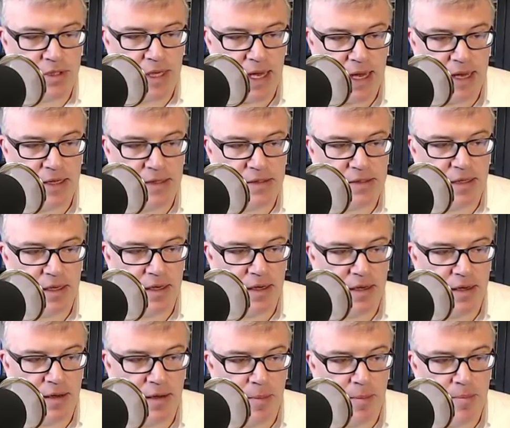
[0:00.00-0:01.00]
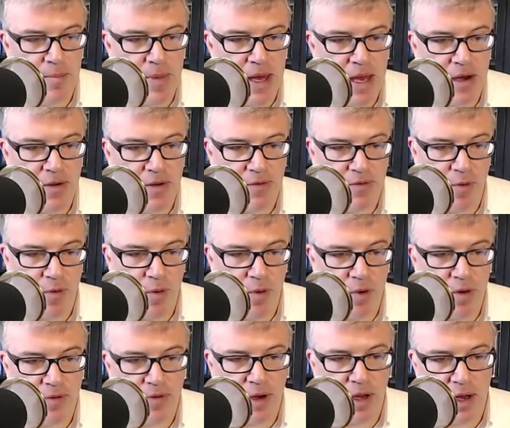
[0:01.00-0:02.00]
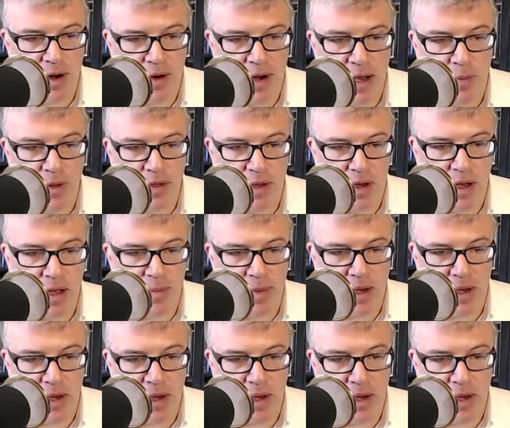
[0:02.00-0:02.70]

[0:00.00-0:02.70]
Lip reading: a metaphor for God, or we talk about